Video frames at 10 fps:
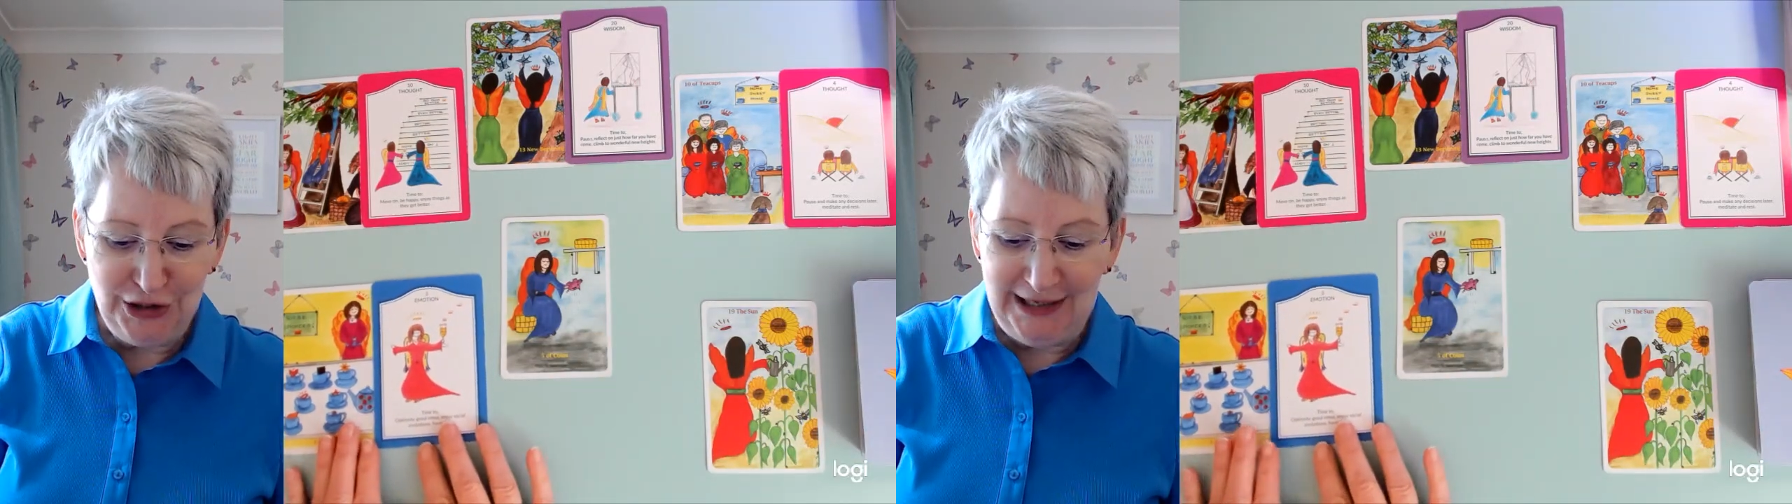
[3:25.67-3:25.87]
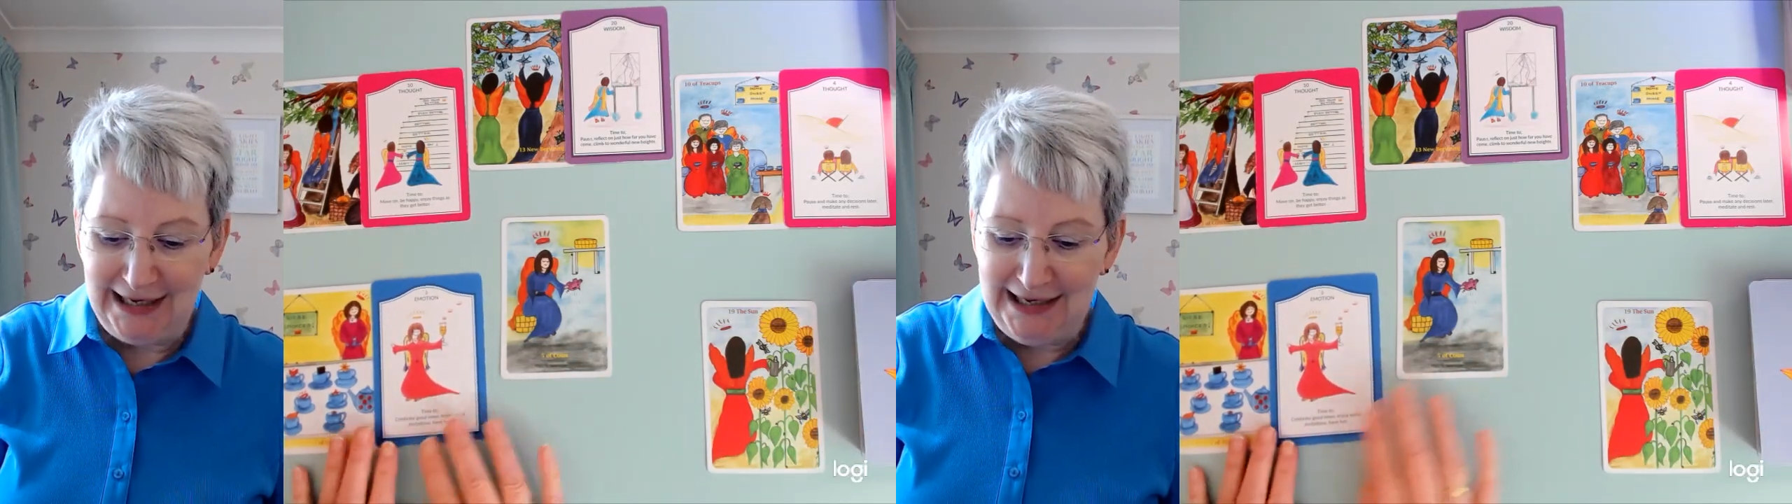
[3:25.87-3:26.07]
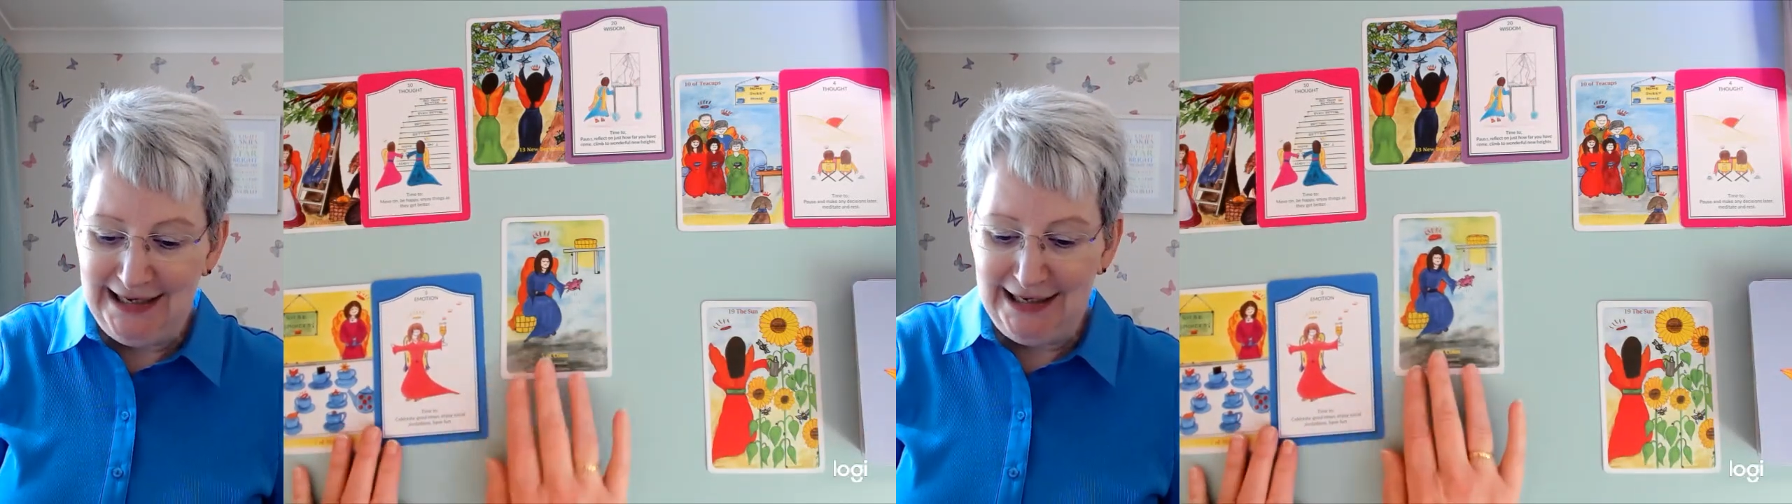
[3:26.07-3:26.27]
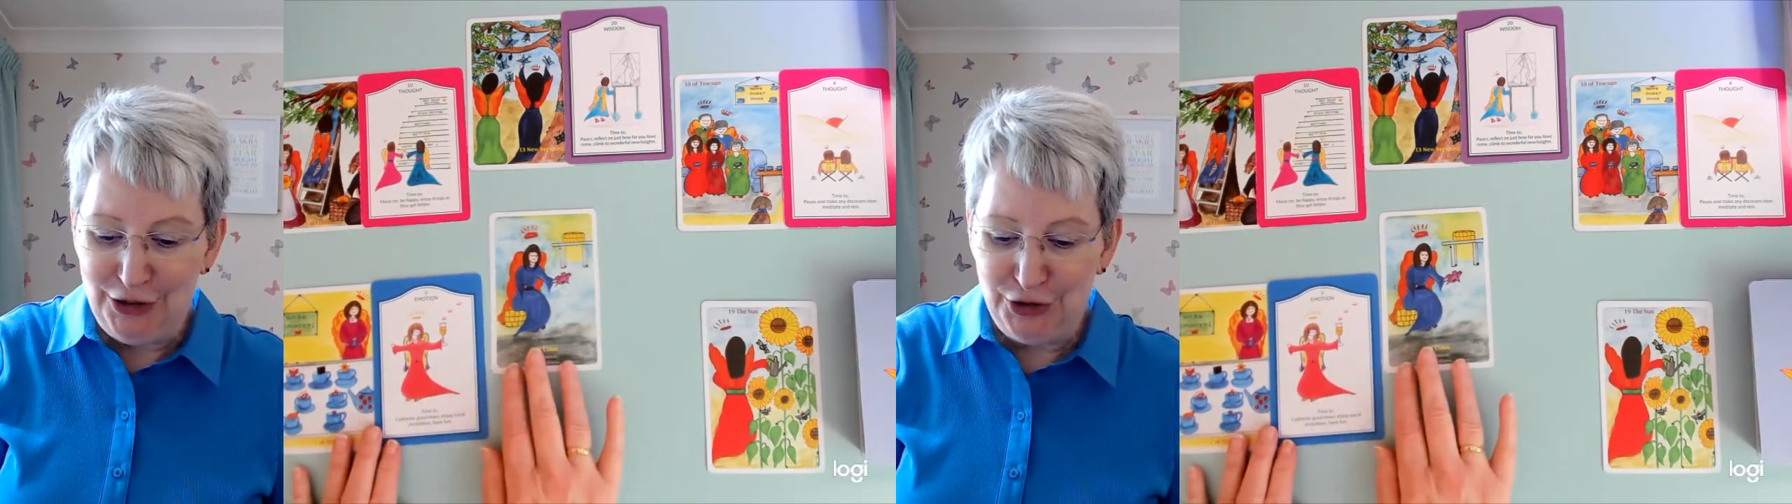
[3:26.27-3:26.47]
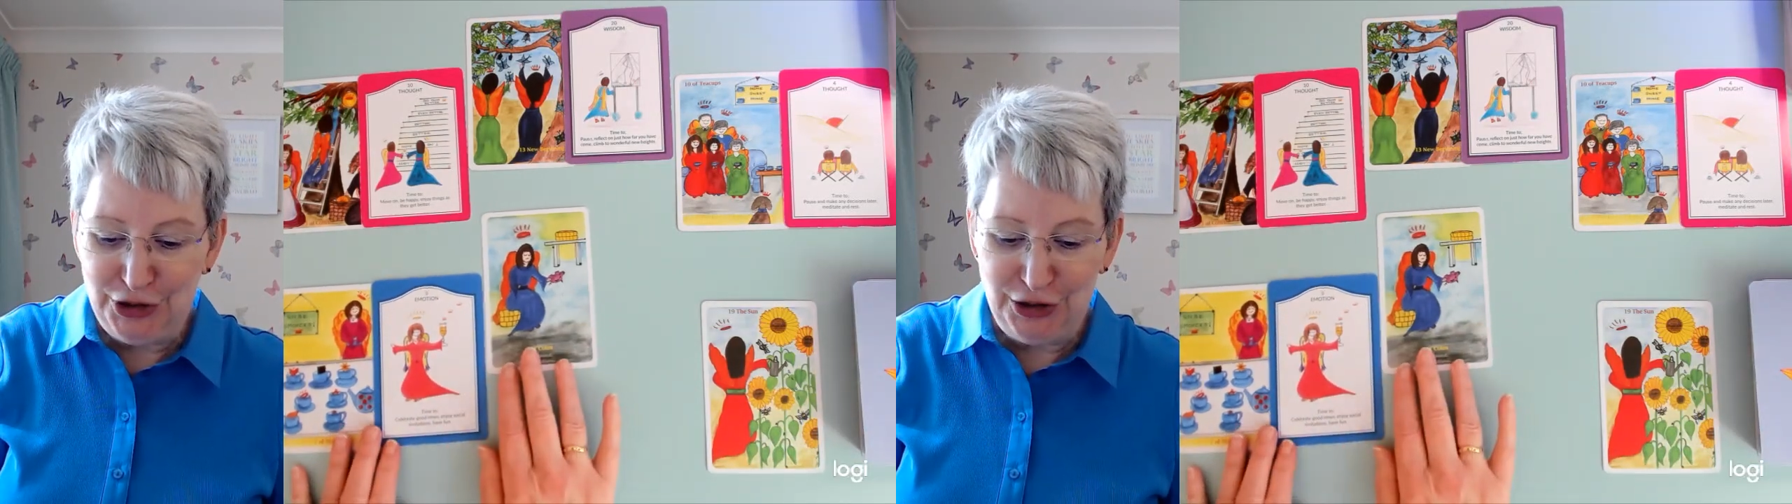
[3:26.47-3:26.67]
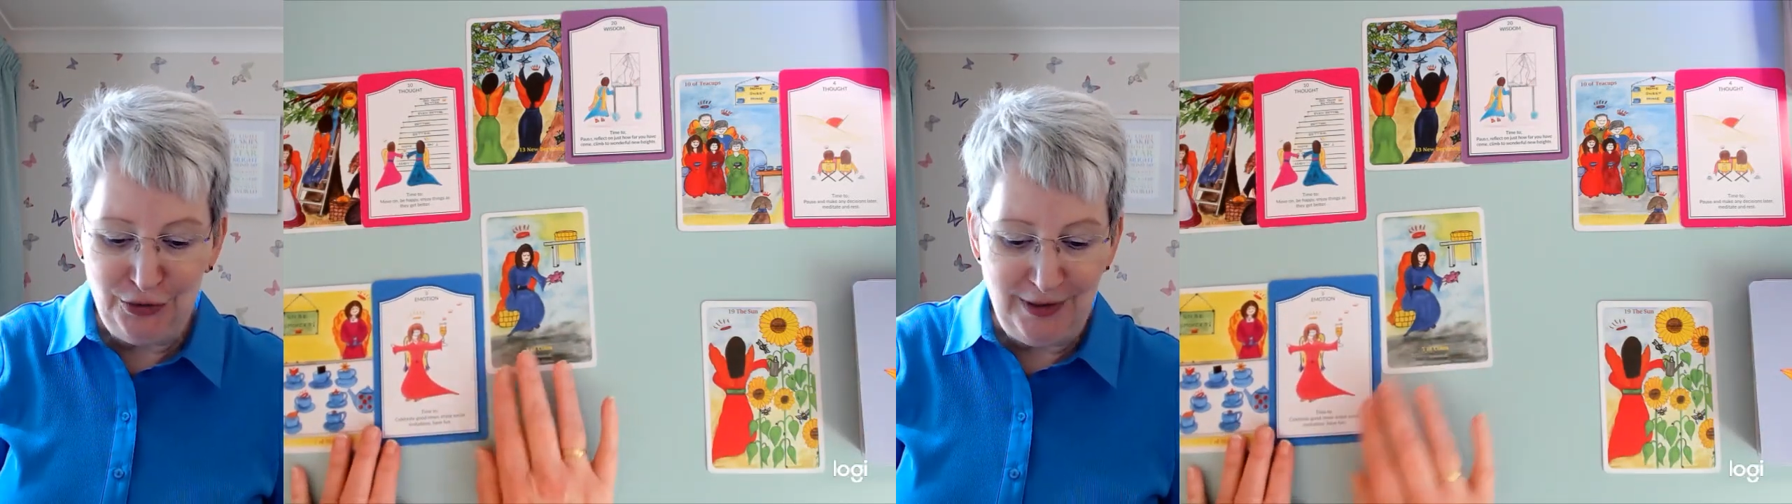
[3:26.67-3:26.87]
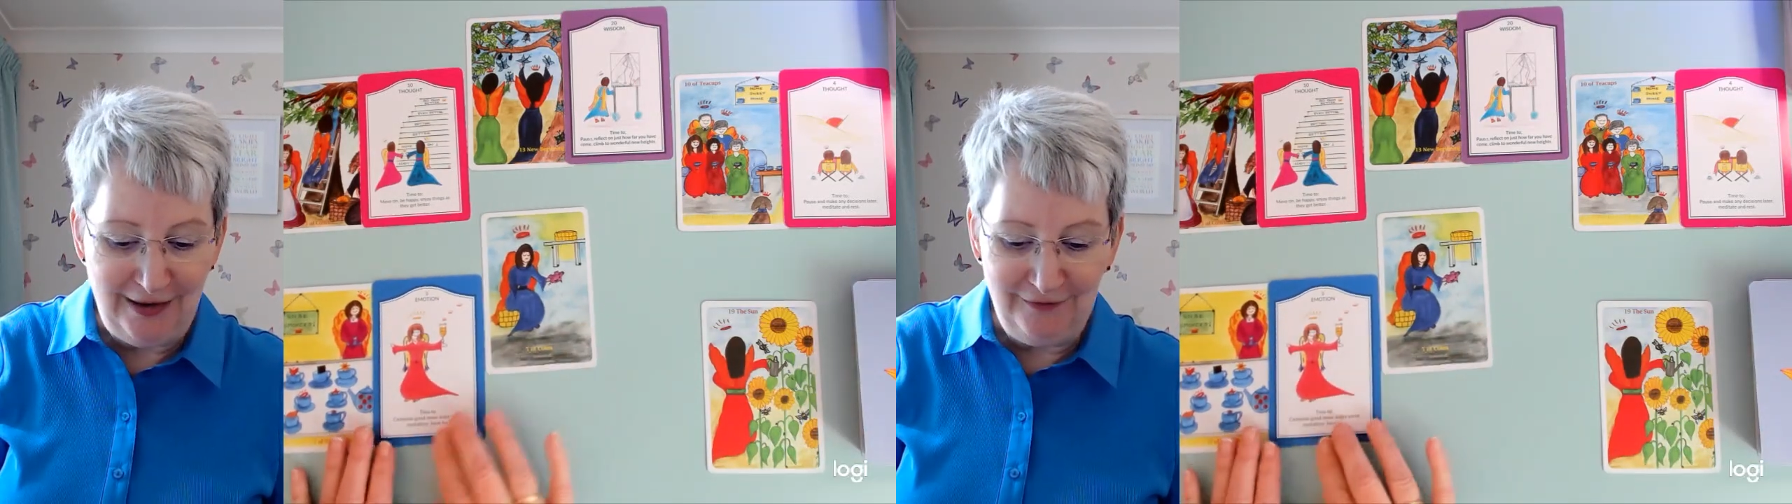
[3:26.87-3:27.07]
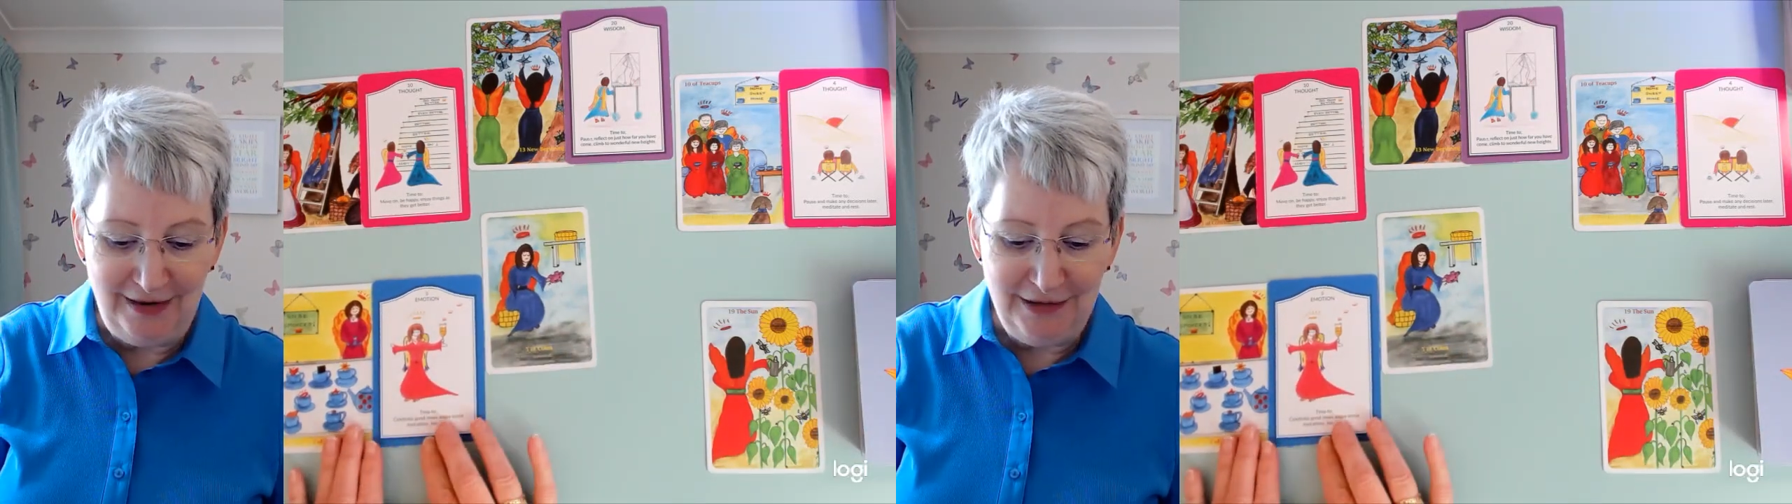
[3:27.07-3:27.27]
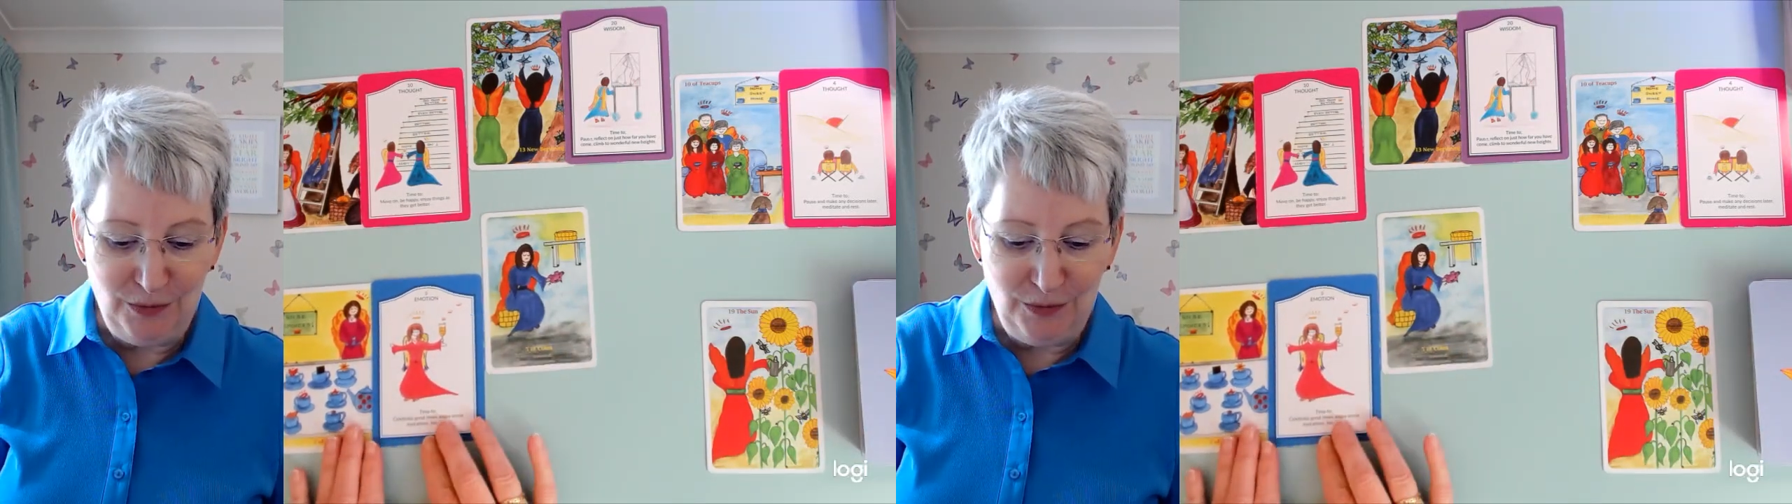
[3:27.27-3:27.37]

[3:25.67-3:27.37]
you're clearly going to do that very